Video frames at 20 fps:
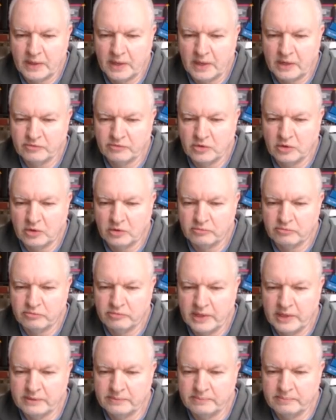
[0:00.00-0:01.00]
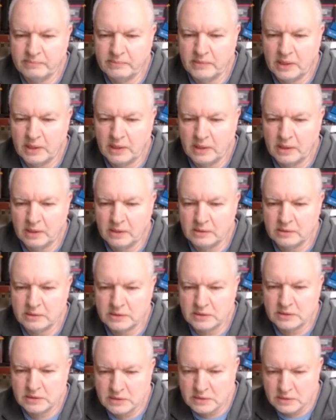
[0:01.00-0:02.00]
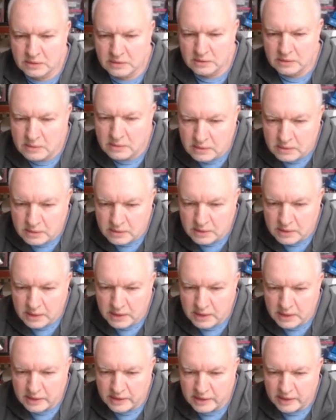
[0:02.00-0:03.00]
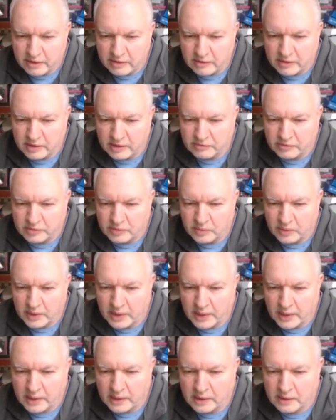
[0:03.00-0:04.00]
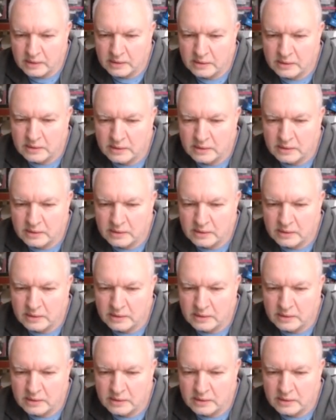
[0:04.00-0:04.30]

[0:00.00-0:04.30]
I've got red marks here, there, and everywhere.